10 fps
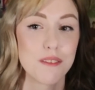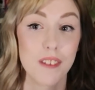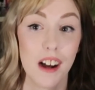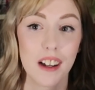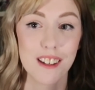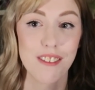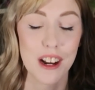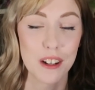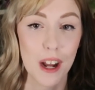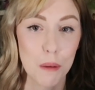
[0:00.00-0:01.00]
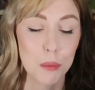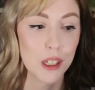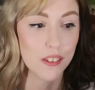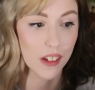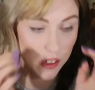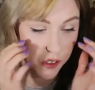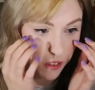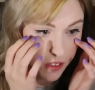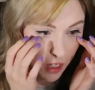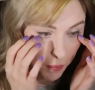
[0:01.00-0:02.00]
fuck, if I don't upload, if I don't
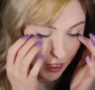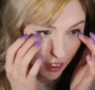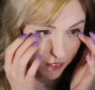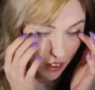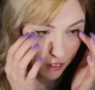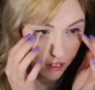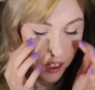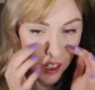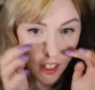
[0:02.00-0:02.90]
do something, if I don't